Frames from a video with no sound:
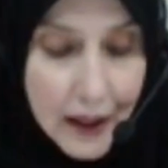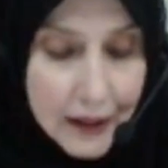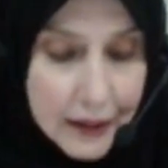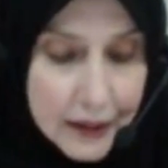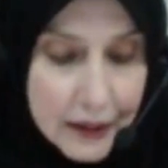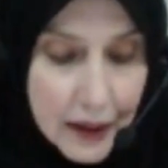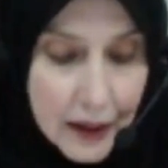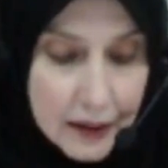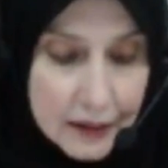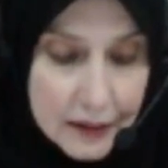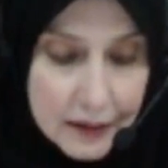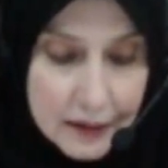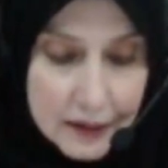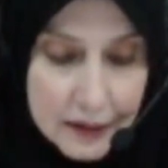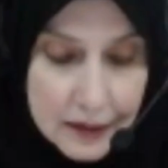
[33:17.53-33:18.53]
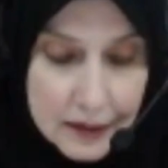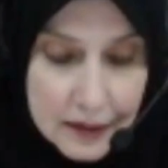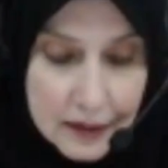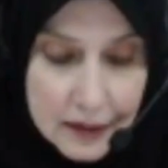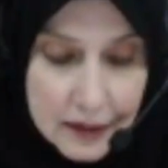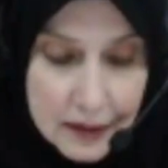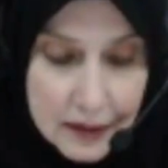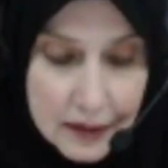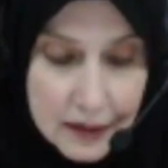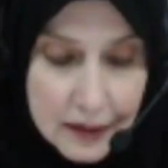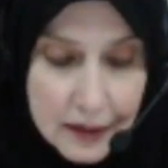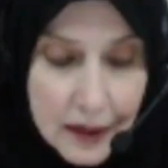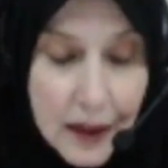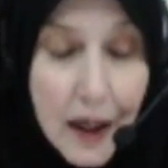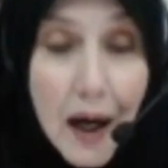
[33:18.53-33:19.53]
Aila.
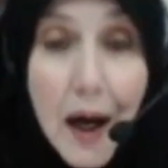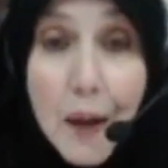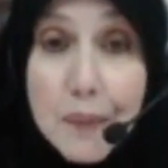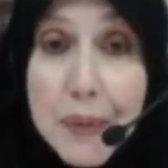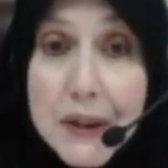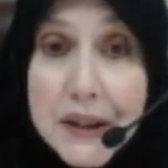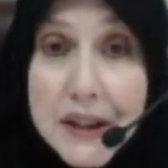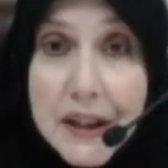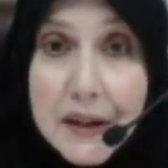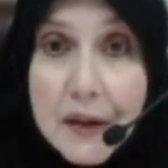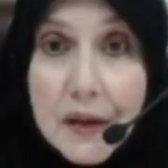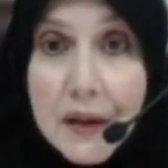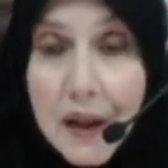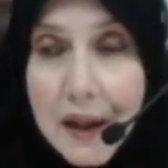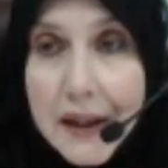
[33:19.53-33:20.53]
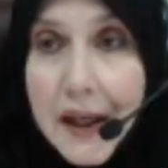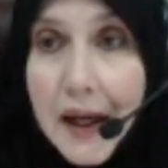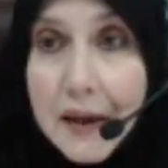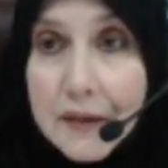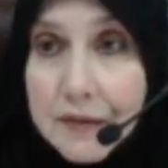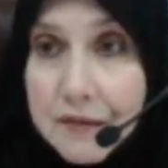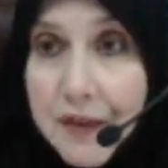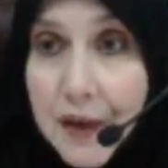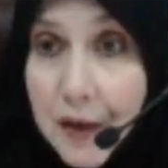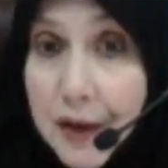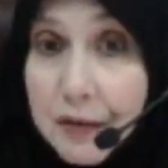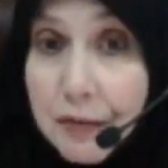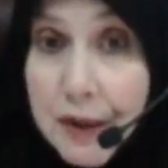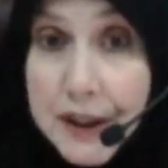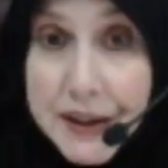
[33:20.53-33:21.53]
Up until, again,
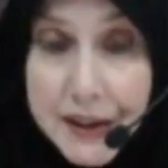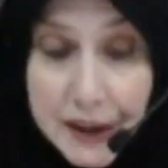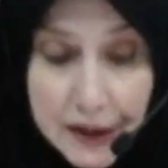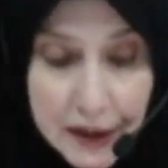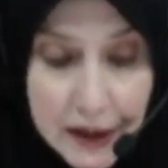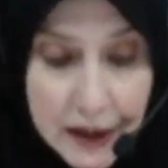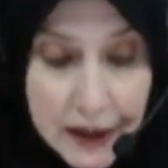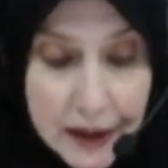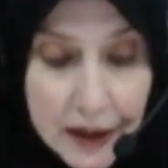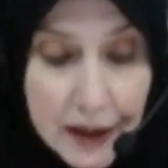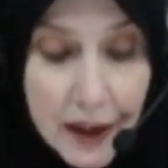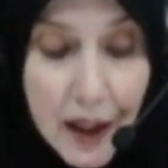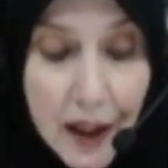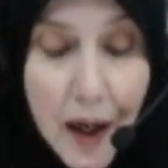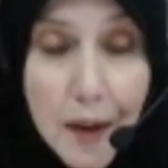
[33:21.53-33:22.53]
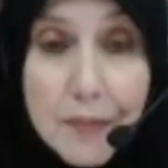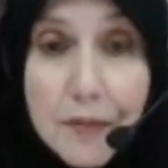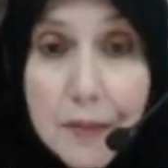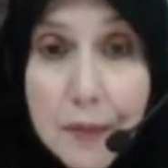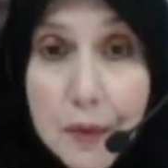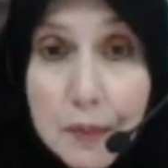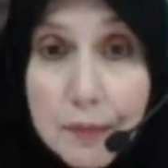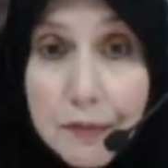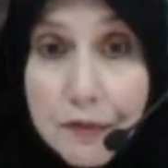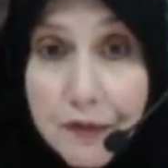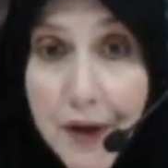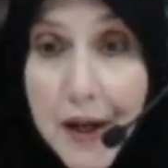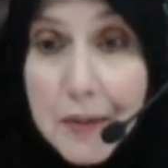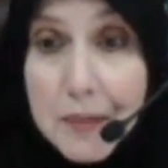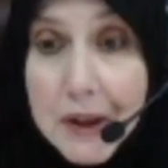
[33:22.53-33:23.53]
very recently,
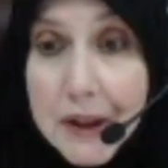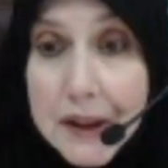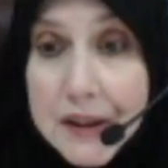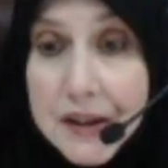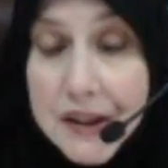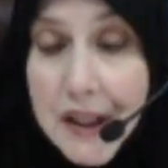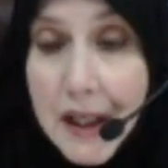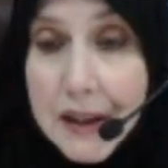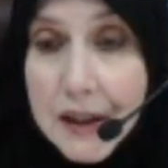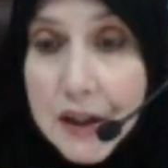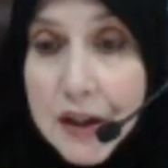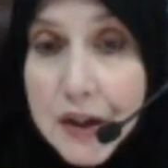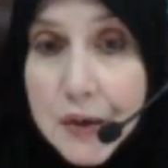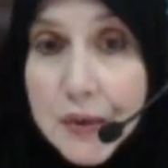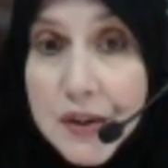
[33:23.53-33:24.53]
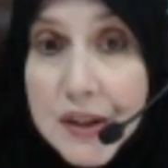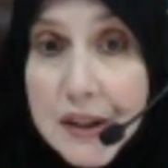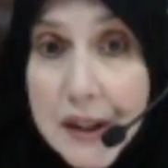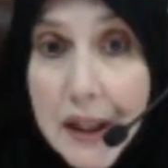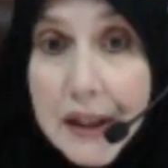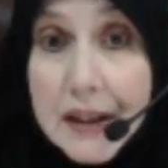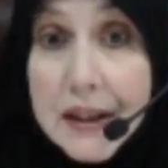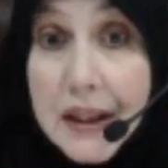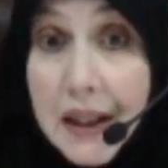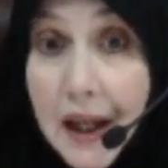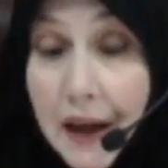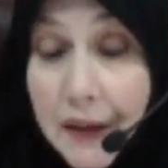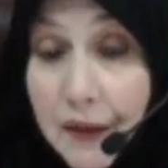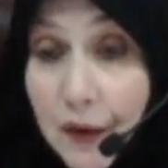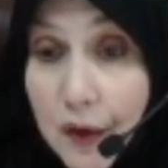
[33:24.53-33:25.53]
families tended to stay
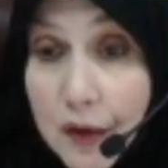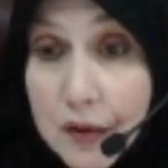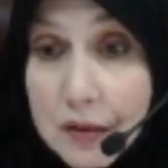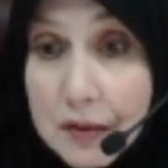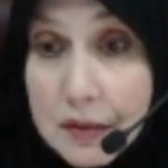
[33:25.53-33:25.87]
together.